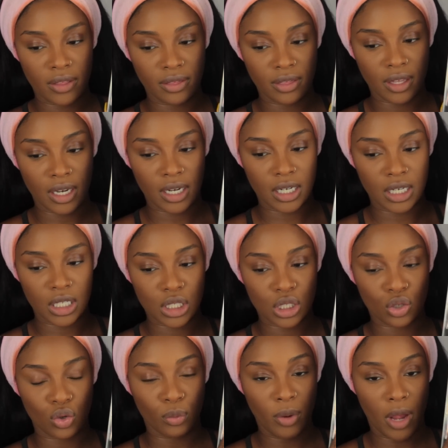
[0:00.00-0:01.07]
and then this
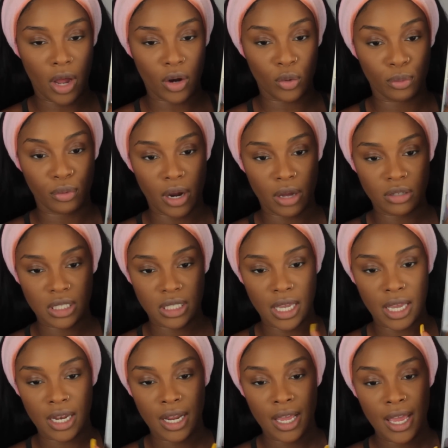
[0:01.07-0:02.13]
little powder brow
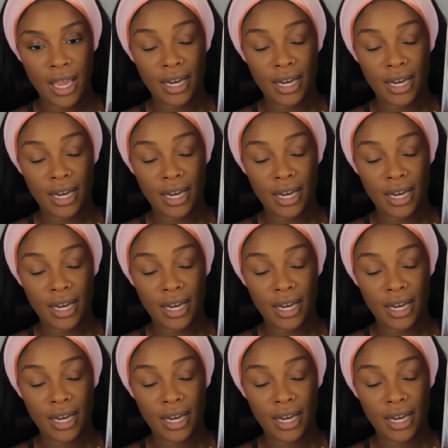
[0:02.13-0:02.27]
set.